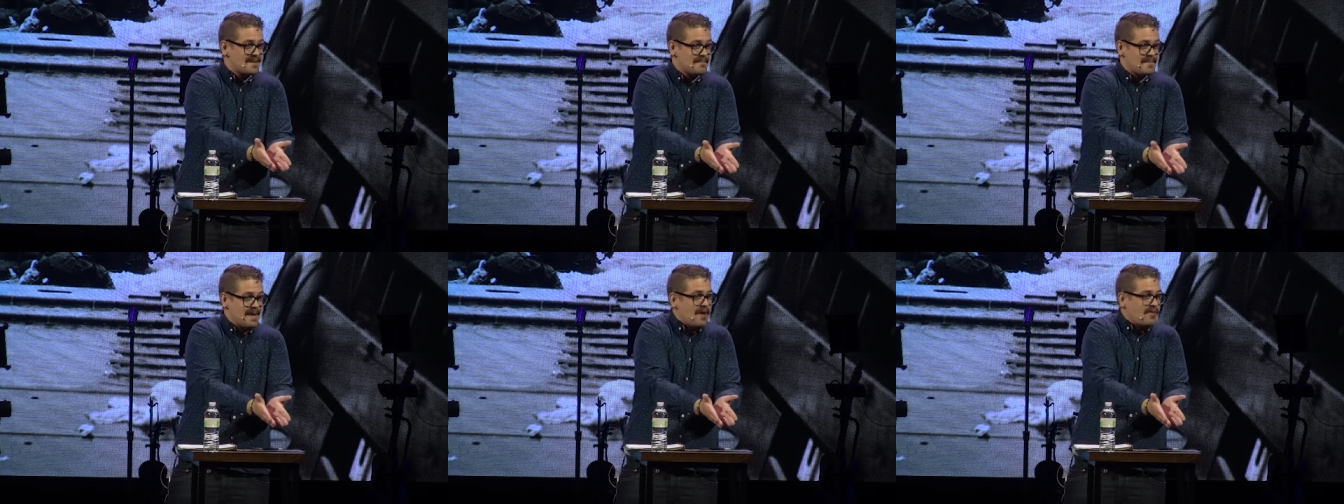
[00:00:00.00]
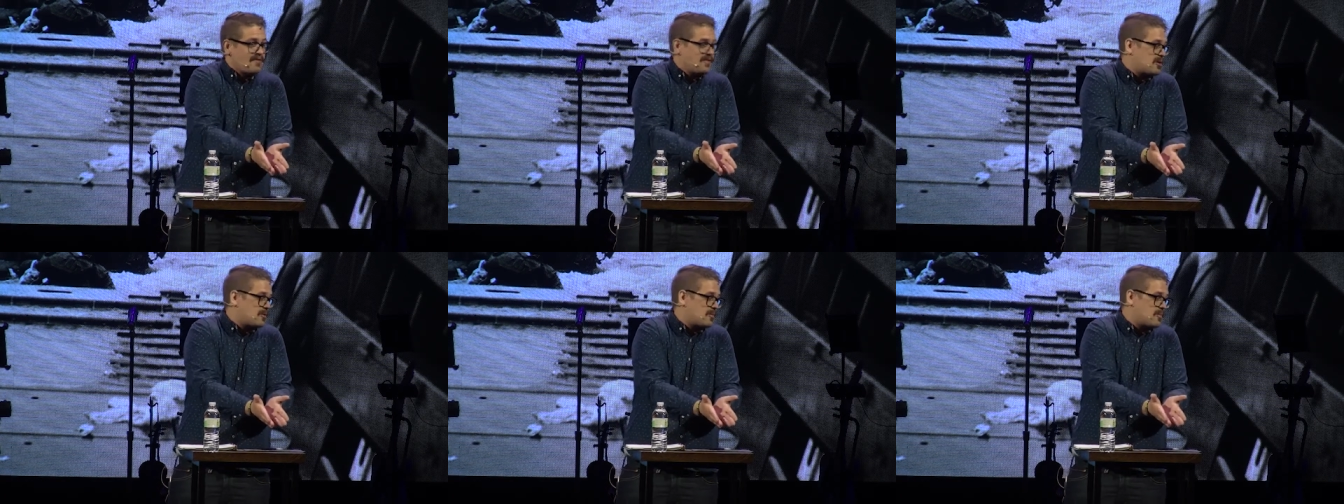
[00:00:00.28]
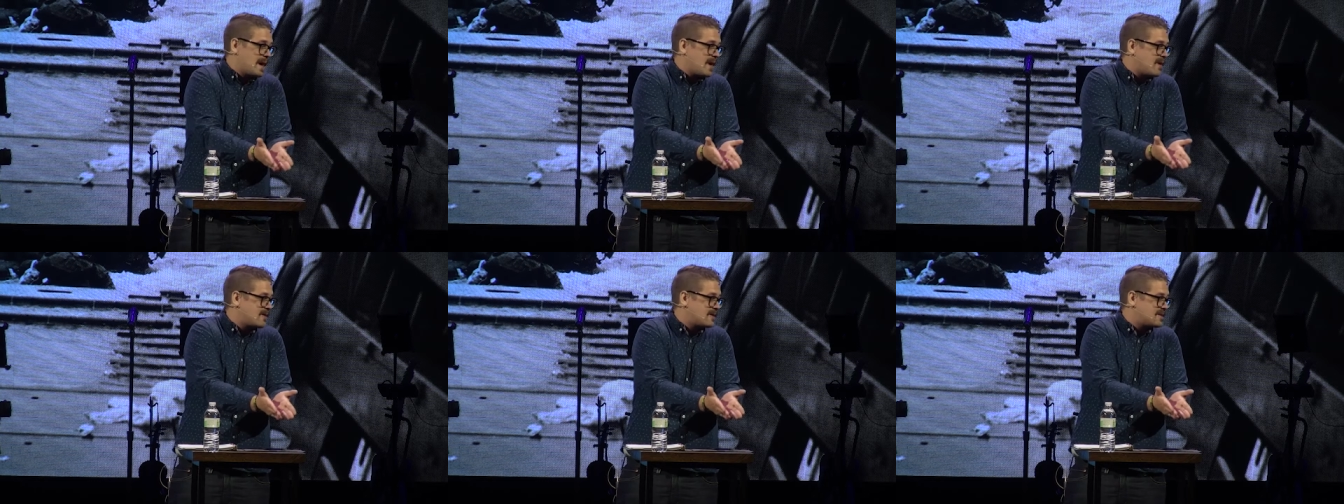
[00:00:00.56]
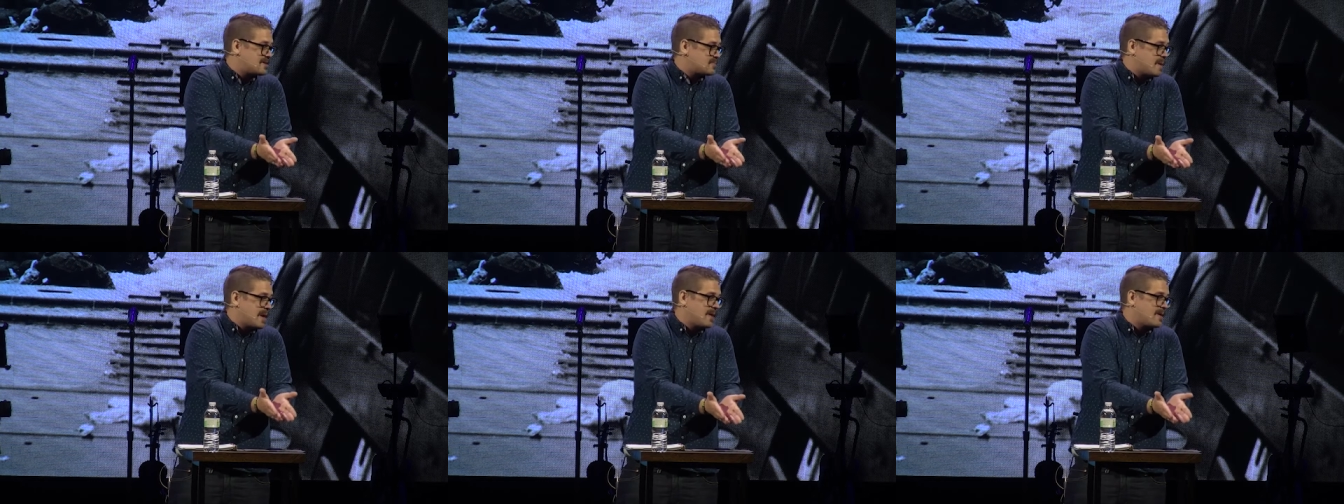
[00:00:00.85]
about their
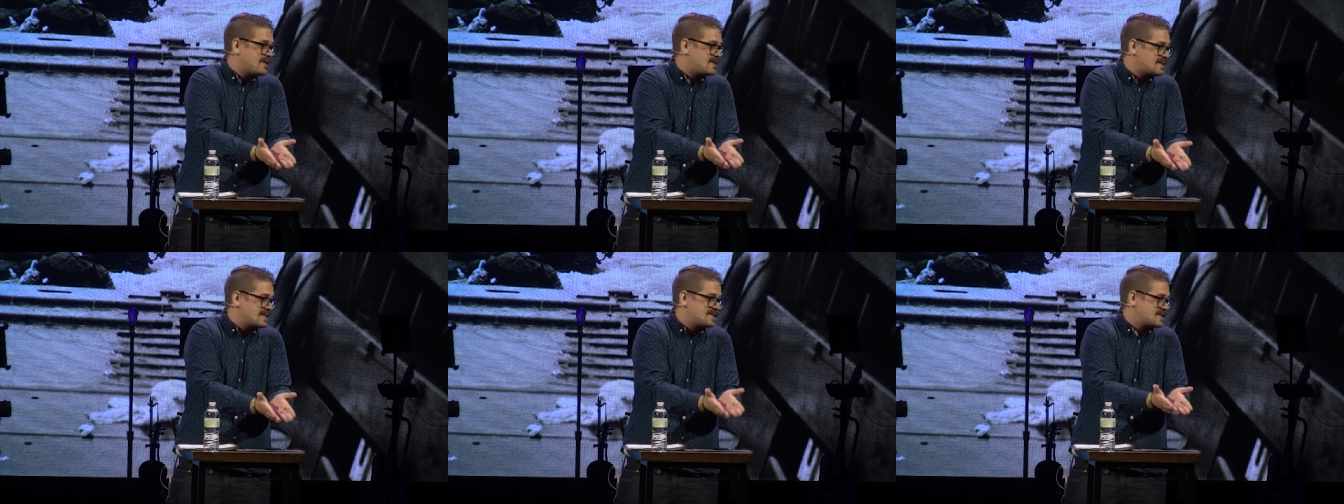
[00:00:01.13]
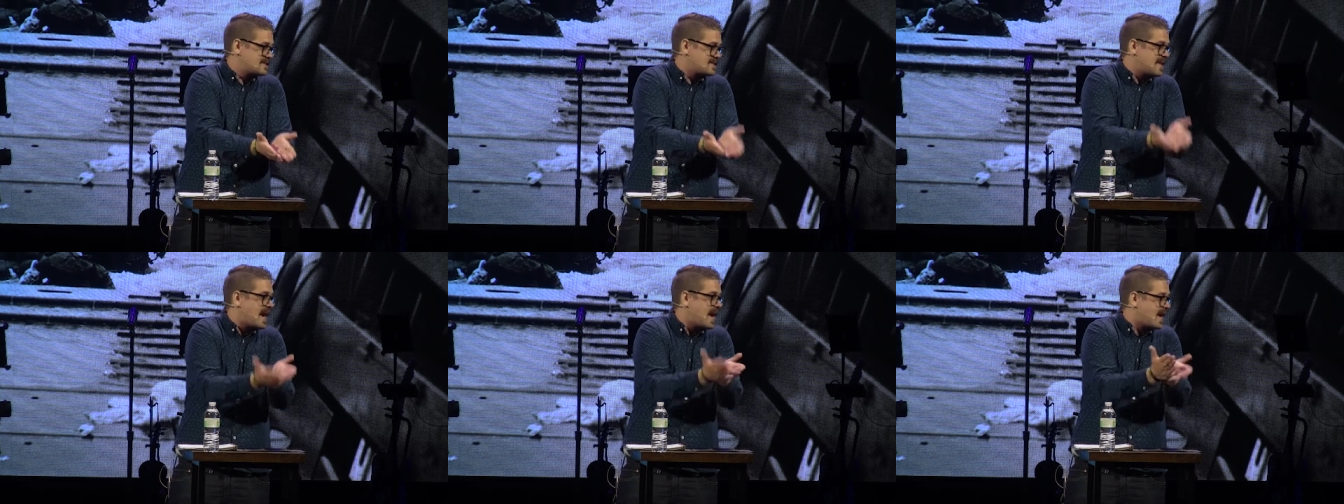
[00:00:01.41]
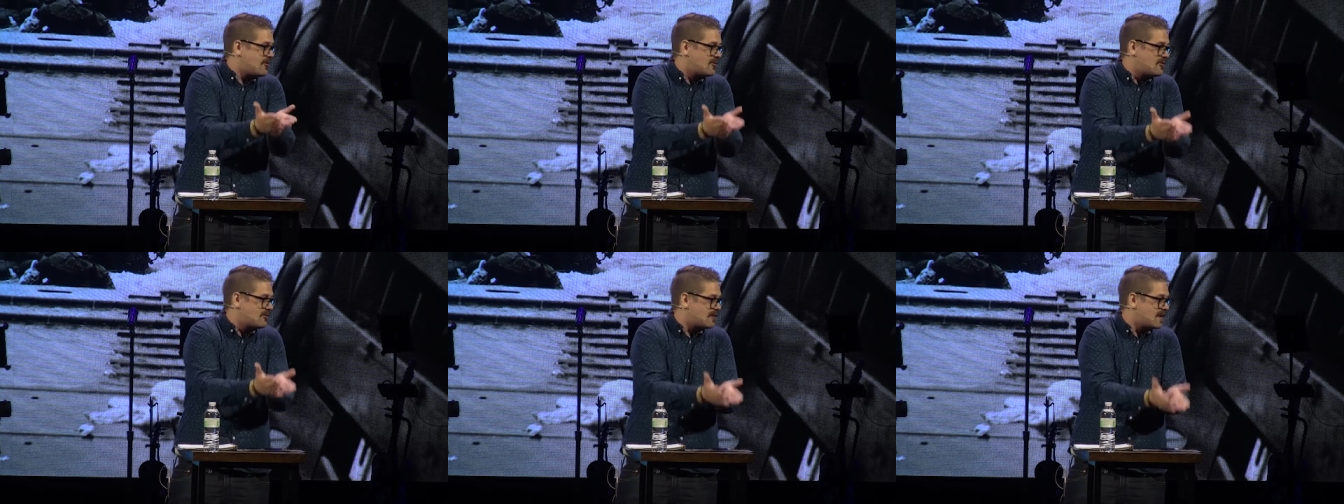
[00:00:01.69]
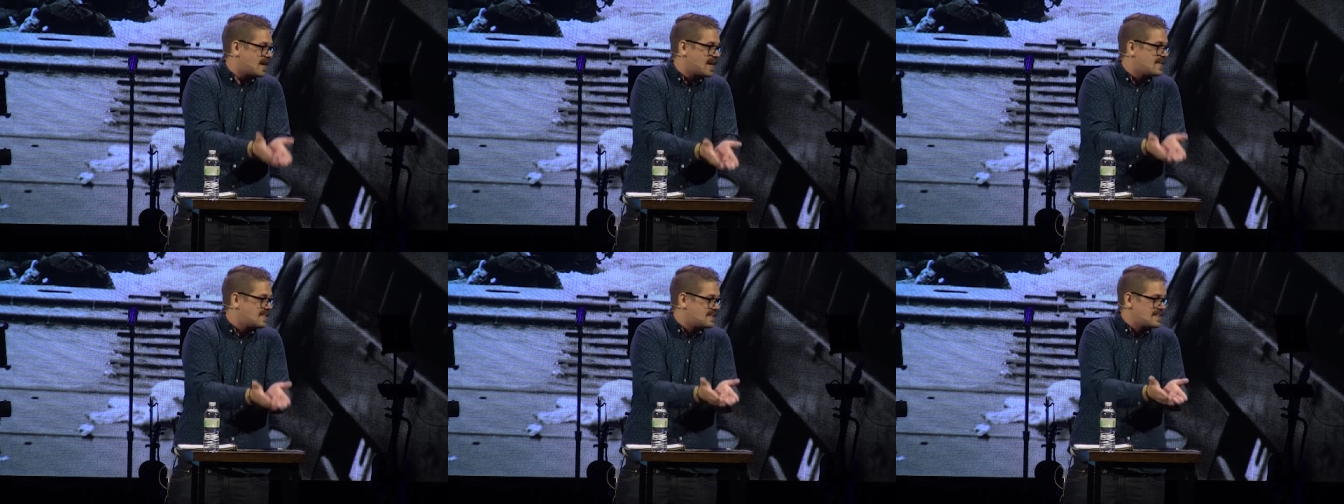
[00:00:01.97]
parents' parenting style
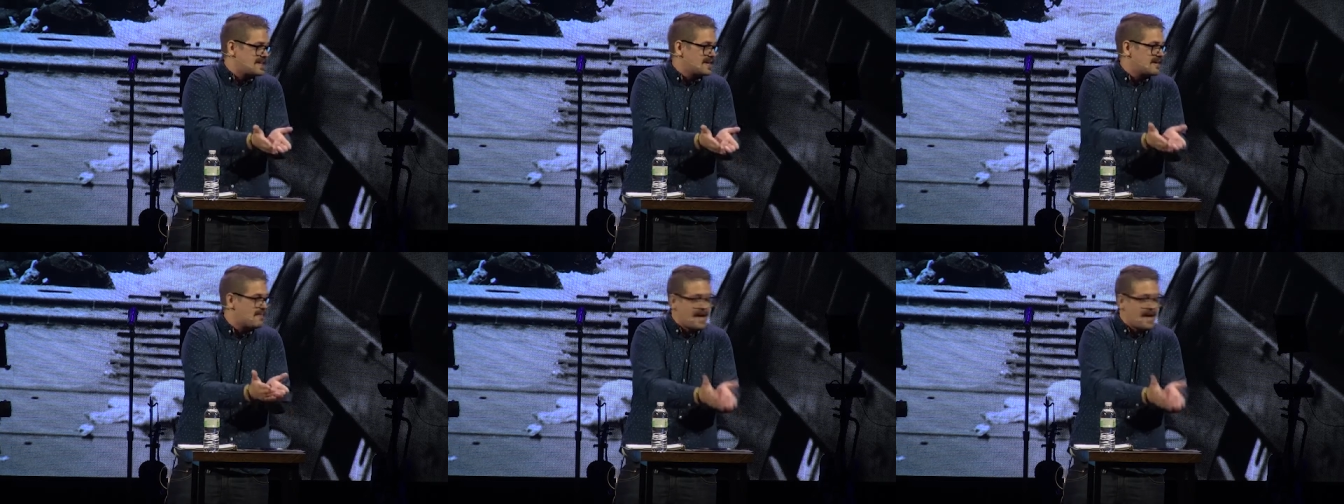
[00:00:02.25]
or anything